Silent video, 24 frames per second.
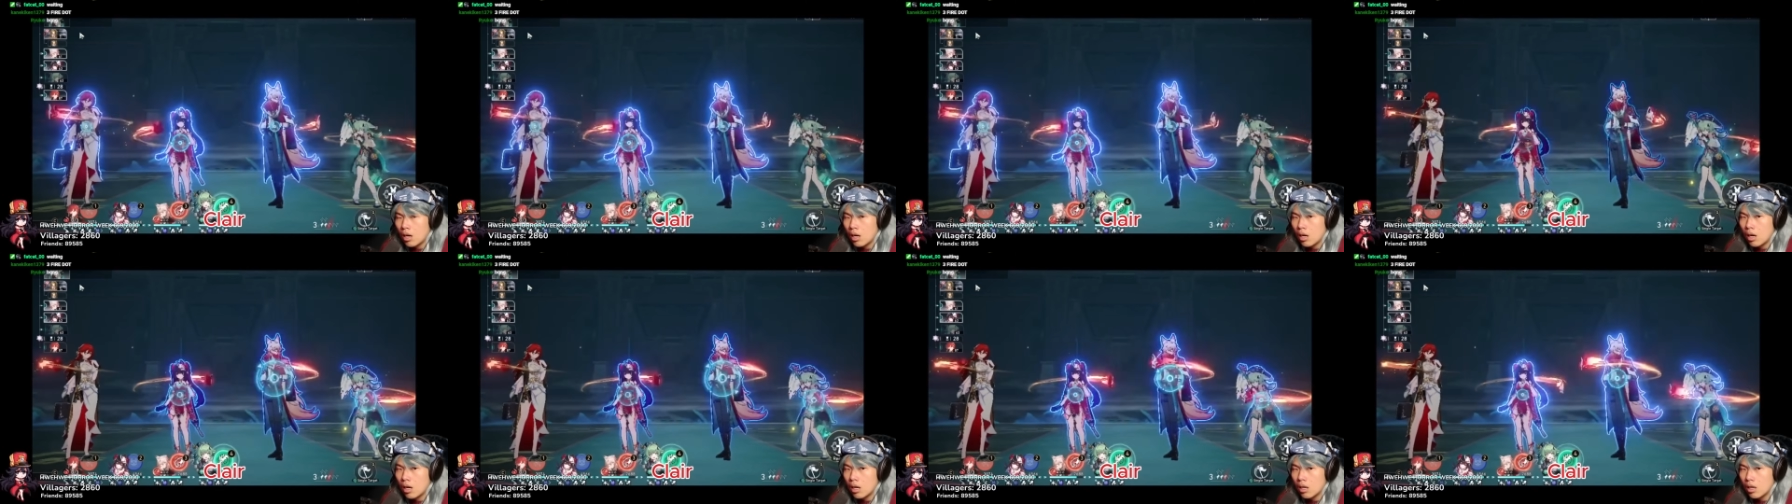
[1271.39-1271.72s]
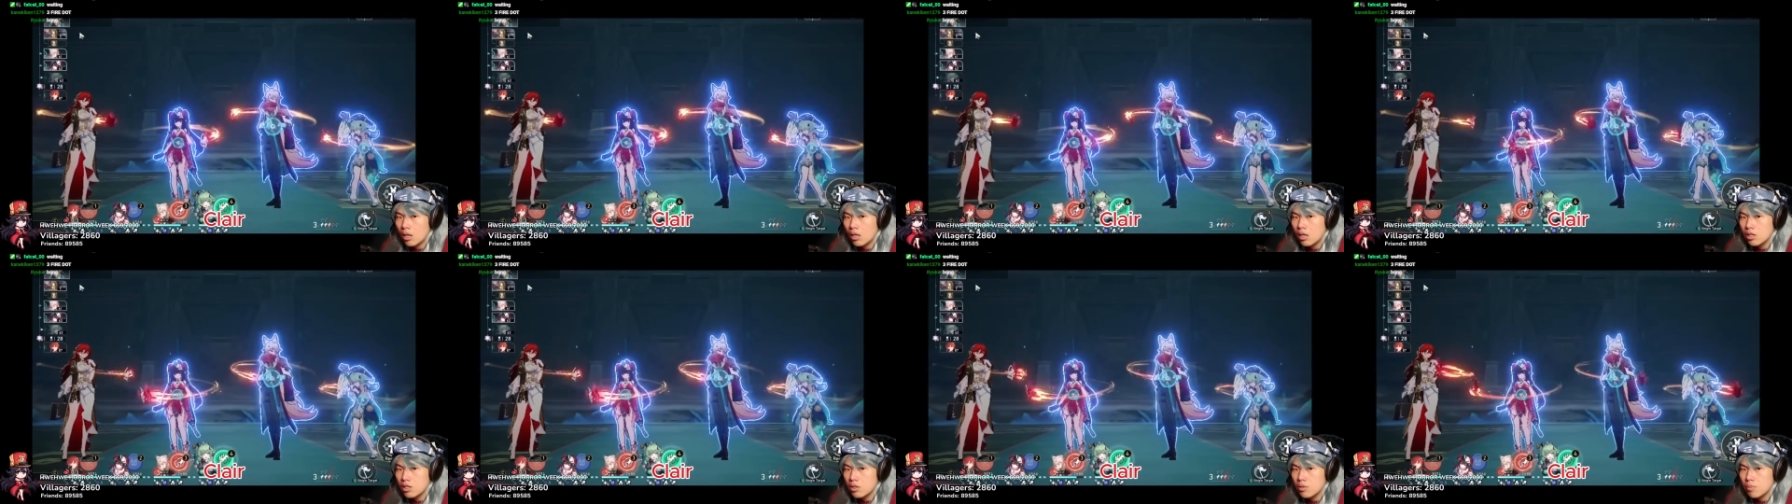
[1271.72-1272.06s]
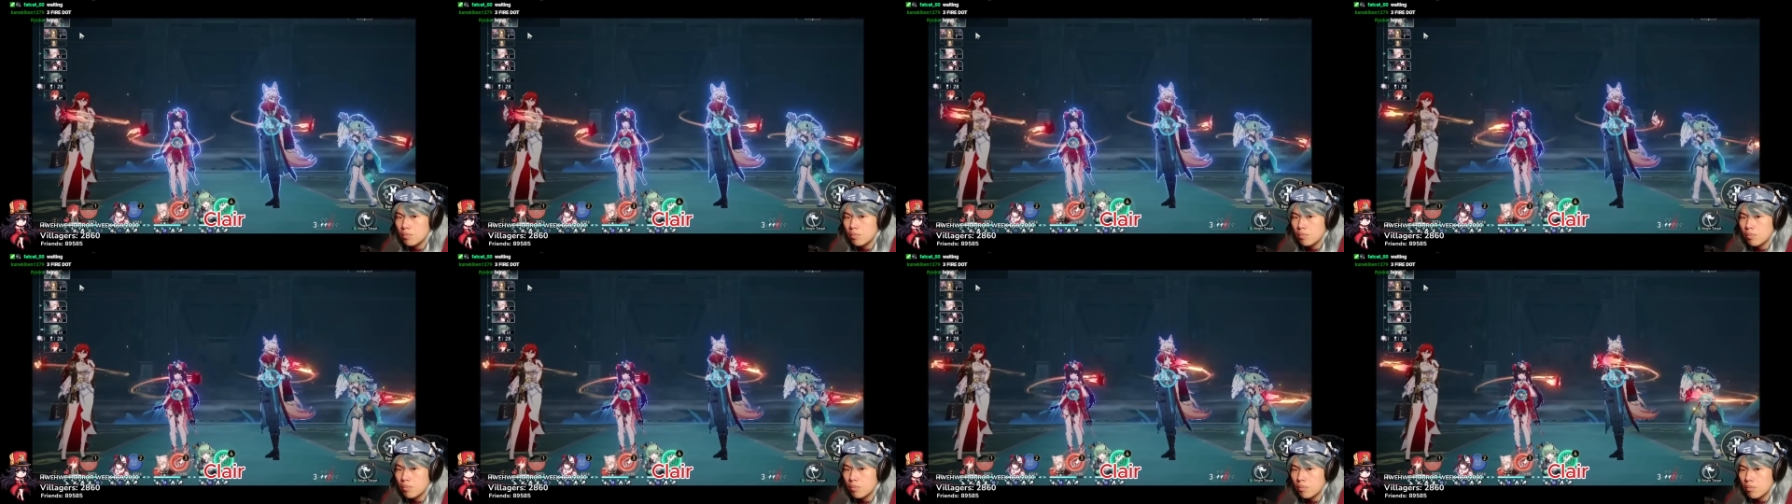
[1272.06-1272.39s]
Unless...
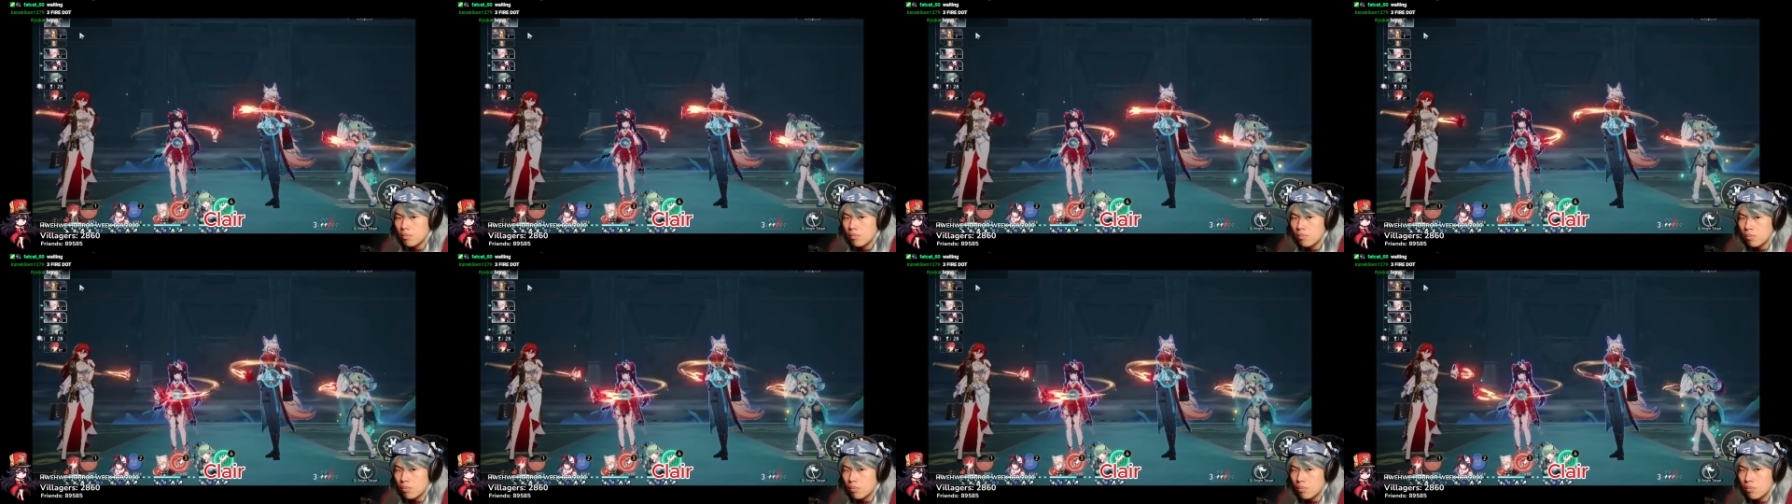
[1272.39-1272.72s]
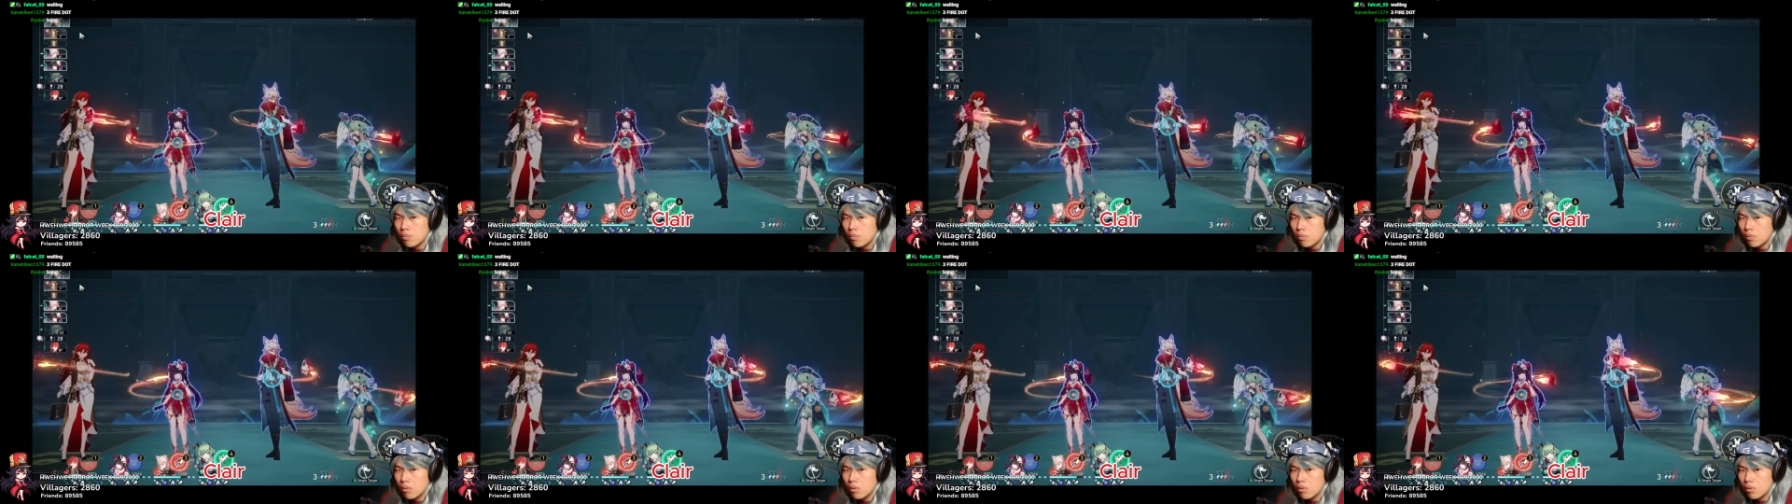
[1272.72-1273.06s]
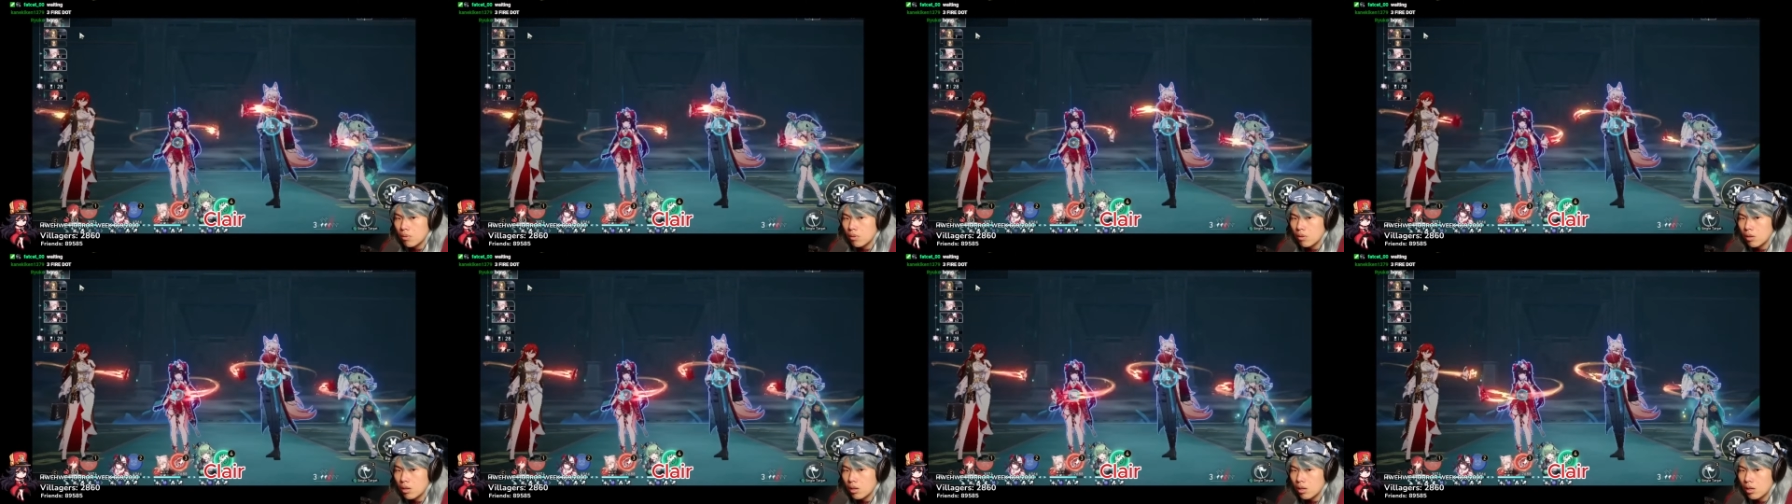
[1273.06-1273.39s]

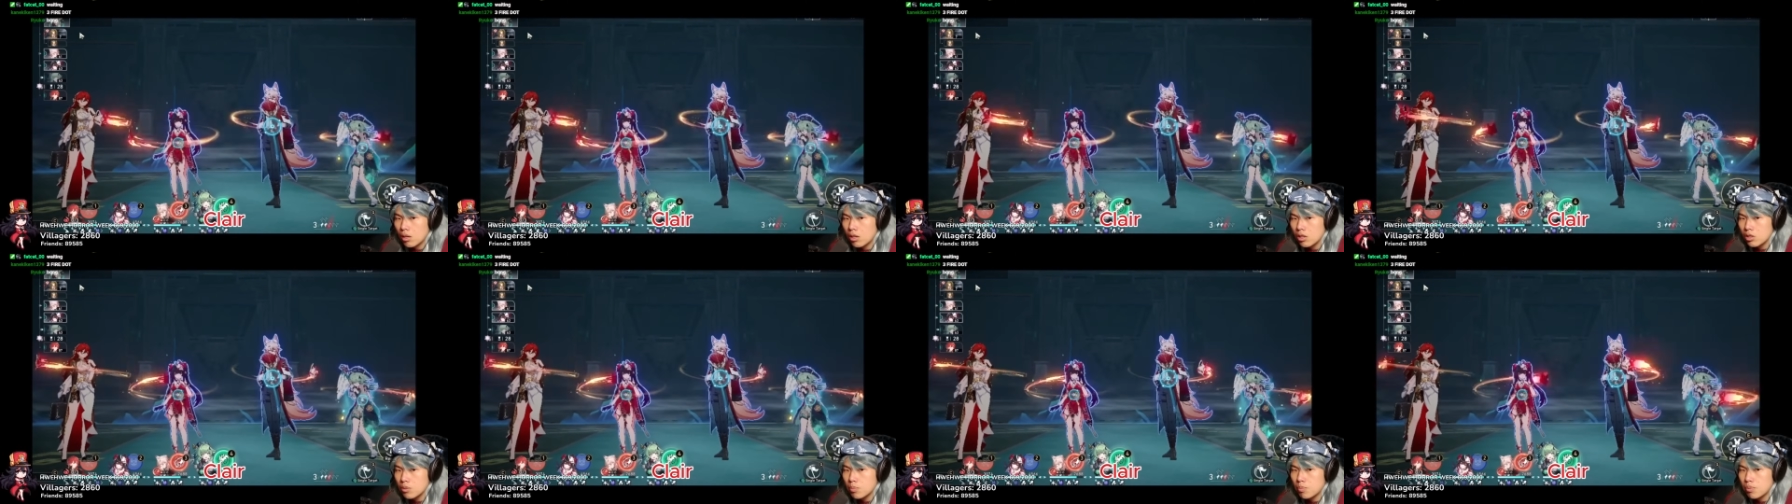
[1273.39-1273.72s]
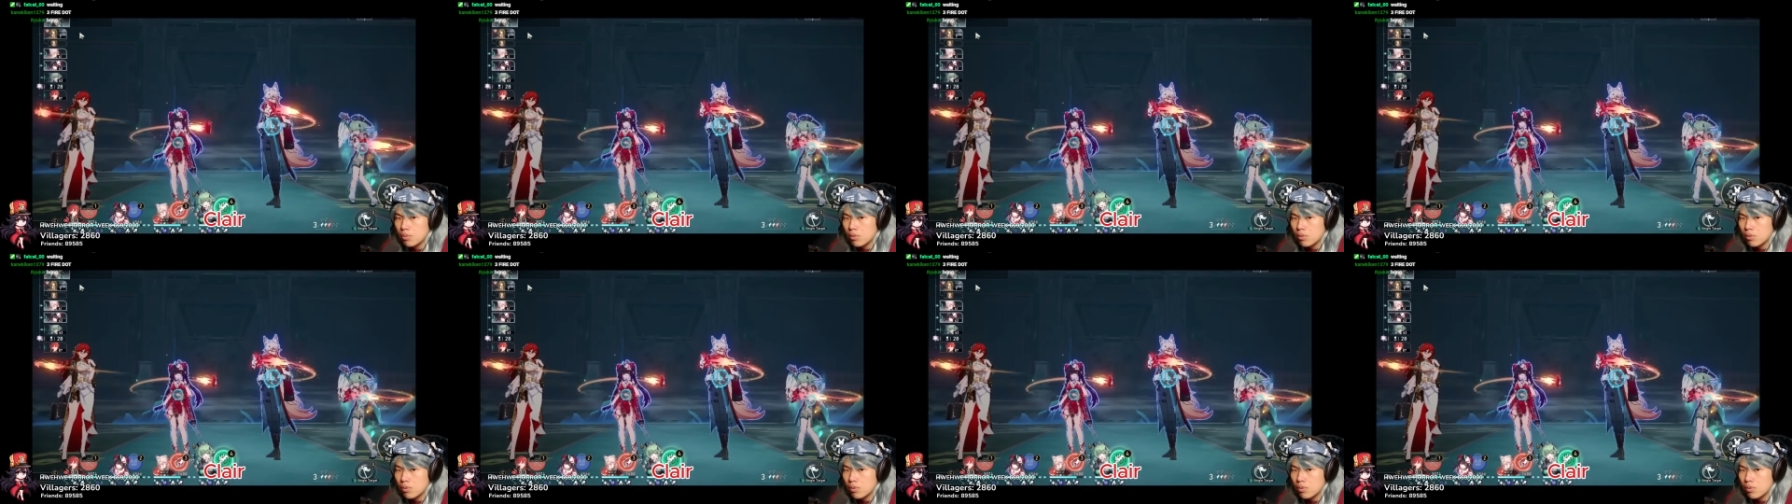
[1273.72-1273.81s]
Unless...